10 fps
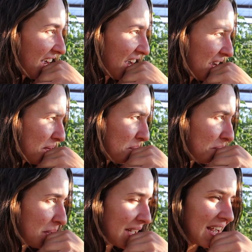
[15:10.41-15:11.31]

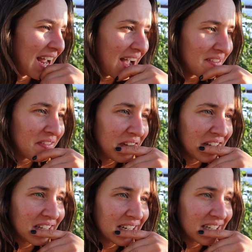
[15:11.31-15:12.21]
But I have a
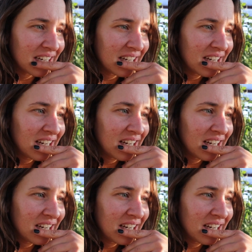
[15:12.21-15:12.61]
feeling